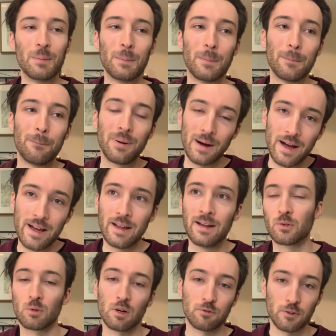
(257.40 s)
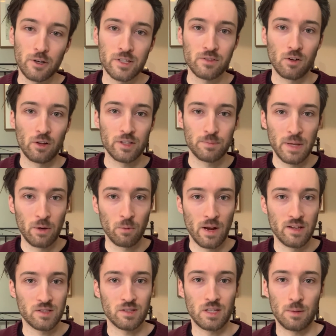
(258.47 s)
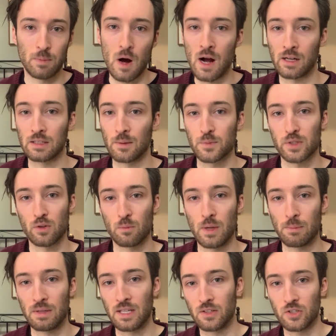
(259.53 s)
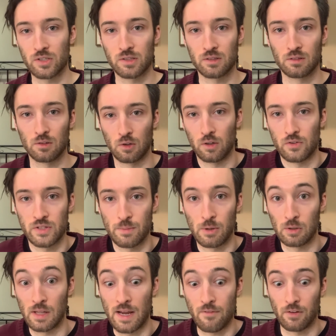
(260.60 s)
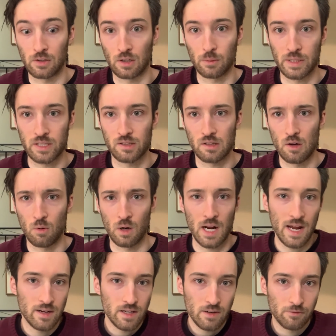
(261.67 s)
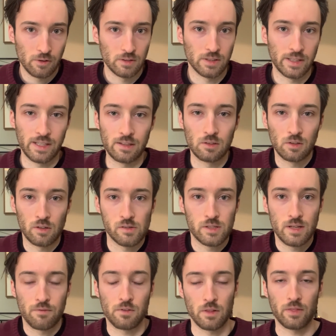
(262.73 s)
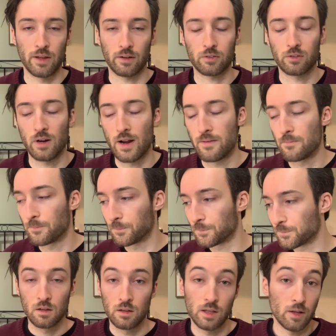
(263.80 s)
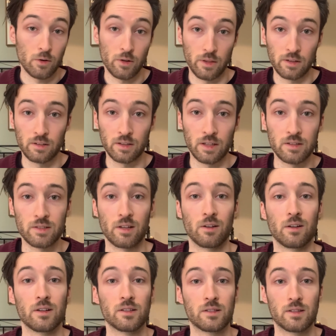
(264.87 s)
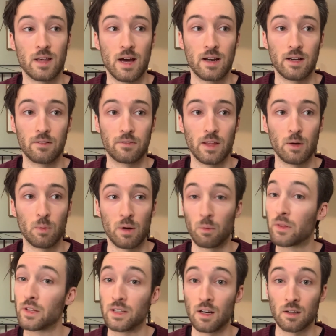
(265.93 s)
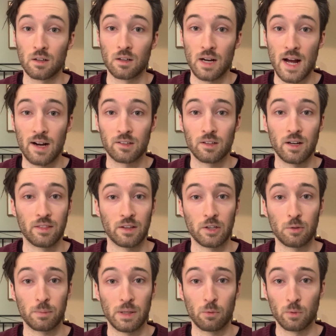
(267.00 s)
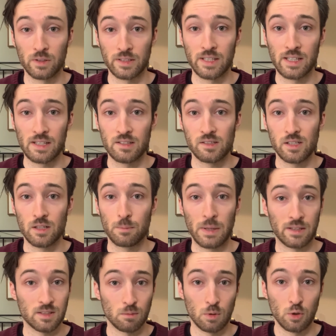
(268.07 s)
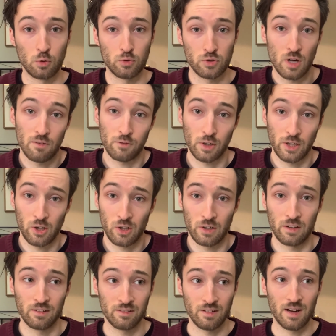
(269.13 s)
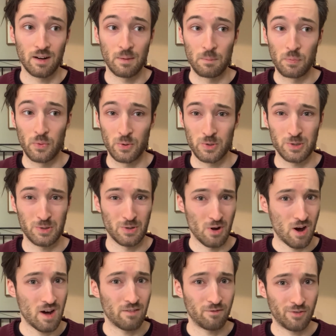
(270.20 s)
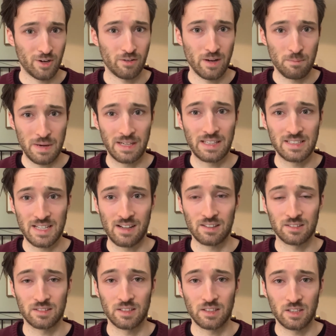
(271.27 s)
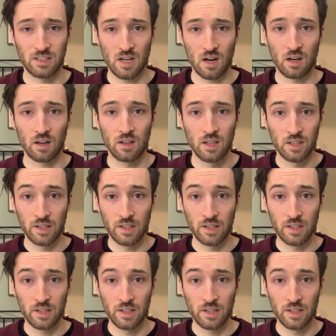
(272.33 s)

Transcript: But, well, first of all, he's being raised in the apocalypse, so maybe he just learns about life a little bit slower and differently. He learns different things, right? The other thing to consider is that if they went with a younger actor, I think it'd be really easy to pick someone who's not very good. There's not very many talented young